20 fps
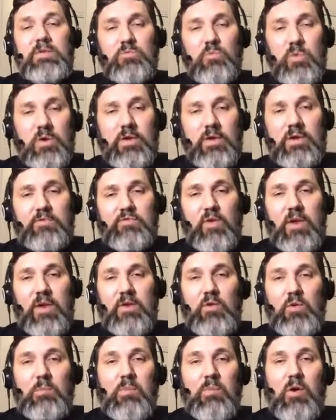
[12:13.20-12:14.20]
Is we're going to
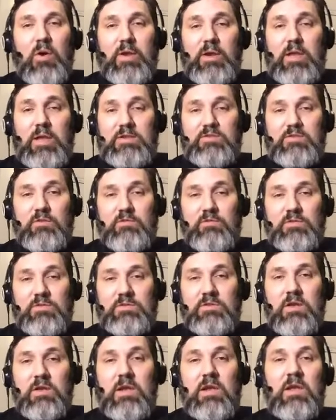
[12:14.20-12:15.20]
try to do a parking lot
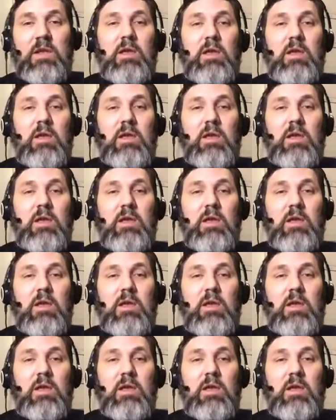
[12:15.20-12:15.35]
service.